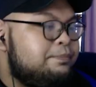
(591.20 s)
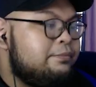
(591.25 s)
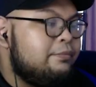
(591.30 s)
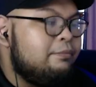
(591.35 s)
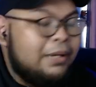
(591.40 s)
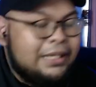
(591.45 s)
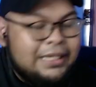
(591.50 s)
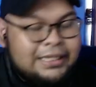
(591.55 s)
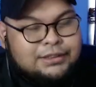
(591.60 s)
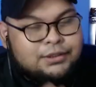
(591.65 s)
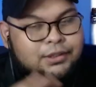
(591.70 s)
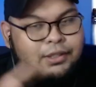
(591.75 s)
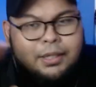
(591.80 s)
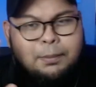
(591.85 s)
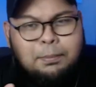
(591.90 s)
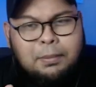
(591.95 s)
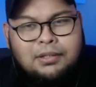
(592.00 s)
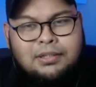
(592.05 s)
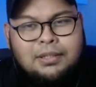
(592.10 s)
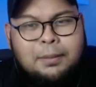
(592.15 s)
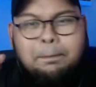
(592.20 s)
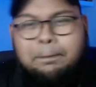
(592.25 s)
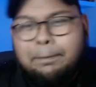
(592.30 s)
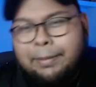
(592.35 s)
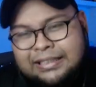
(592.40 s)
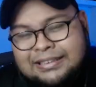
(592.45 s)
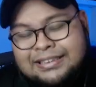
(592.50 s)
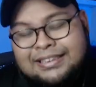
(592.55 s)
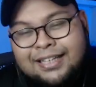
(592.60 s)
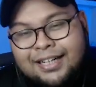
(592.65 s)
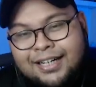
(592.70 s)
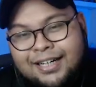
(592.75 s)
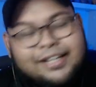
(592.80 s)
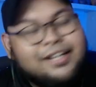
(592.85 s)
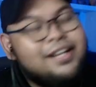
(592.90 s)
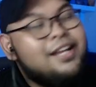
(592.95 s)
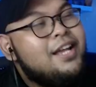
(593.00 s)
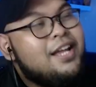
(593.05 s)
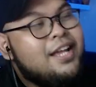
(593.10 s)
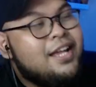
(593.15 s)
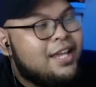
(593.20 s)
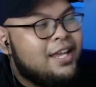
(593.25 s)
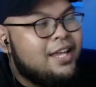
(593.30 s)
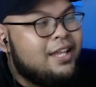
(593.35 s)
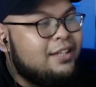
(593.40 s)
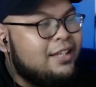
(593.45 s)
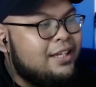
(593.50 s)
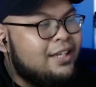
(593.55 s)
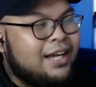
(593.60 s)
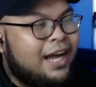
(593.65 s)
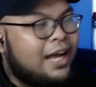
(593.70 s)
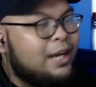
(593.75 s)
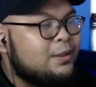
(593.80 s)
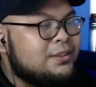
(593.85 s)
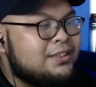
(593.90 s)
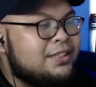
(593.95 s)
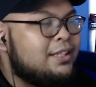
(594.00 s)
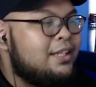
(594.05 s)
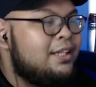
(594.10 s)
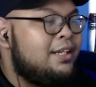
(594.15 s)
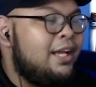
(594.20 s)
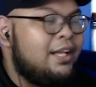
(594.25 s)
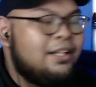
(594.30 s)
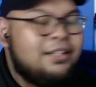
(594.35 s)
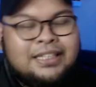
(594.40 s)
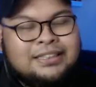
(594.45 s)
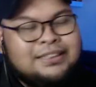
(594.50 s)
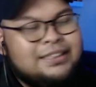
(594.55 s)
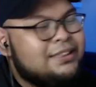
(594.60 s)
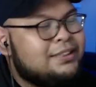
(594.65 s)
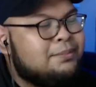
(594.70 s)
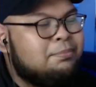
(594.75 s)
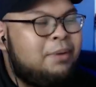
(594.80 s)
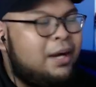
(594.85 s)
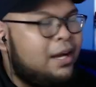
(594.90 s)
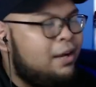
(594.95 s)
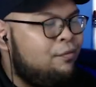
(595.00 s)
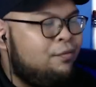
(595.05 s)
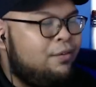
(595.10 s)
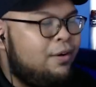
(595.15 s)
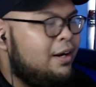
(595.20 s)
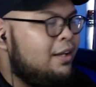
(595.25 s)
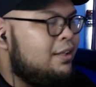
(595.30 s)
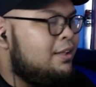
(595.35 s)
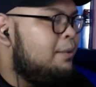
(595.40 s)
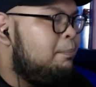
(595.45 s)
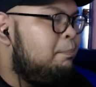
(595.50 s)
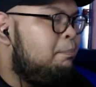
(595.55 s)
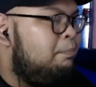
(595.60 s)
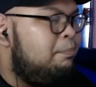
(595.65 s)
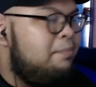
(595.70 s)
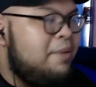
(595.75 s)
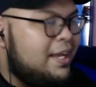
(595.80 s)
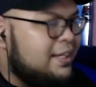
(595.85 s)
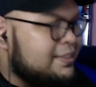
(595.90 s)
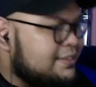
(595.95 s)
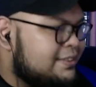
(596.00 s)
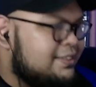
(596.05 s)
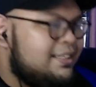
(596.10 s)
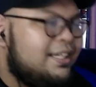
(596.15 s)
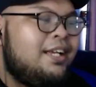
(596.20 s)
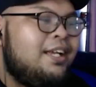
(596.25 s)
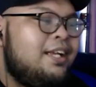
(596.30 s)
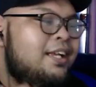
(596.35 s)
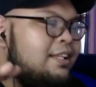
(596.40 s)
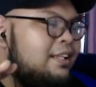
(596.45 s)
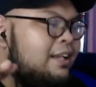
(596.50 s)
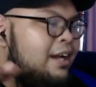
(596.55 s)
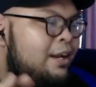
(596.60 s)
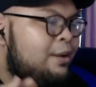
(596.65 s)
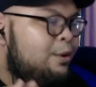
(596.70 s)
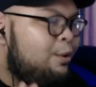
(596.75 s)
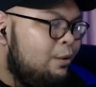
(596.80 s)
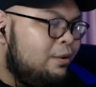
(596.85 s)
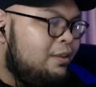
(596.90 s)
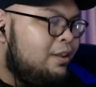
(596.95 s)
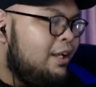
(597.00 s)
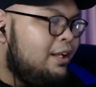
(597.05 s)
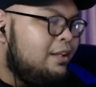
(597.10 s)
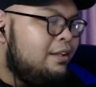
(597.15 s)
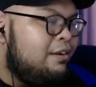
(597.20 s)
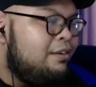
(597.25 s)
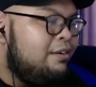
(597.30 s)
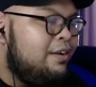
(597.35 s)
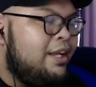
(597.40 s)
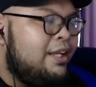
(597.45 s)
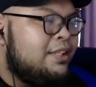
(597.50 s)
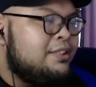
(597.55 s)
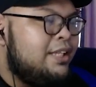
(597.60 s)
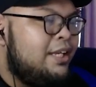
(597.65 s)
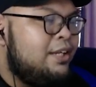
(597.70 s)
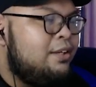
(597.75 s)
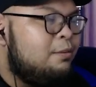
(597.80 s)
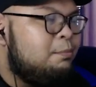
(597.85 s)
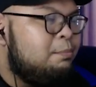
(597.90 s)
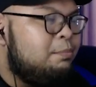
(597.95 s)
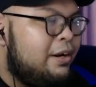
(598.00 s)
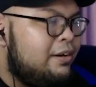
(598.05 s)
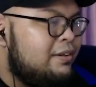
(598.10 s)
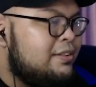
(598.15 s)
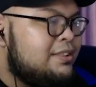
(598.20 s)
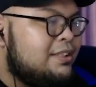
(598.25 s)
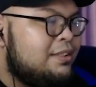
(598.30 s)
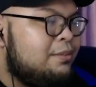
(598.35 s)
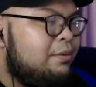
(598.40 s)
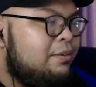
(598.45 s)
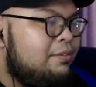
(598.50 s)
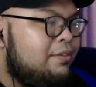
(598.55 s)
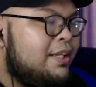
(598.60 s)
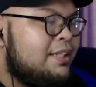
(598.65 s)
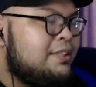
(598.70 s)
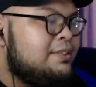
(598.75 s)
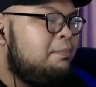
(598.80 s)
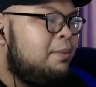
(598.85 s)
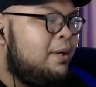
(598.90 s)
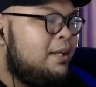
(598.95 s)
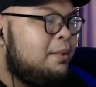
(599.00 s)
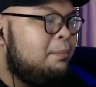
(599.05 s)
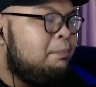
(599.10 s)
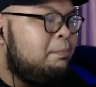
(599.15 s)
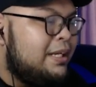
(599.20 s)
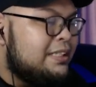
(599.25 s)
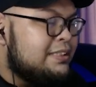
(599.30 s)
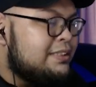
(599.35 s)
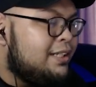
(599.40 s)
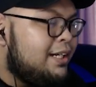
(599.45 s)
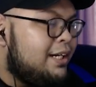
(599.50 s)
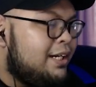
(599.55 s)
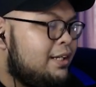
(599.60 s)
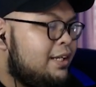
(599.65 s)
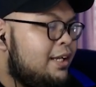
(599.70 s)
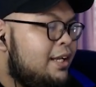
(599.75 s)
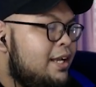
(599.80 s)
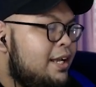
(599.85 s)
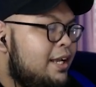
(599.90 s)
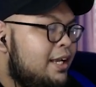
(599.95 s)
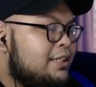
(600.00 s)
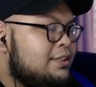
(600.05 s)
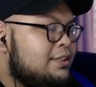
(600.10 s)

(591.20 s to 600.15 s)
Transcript: But let's talk about the best card in the Kaido starter deck. This is by far the best. I don't think there is a comparison with this, but the best card is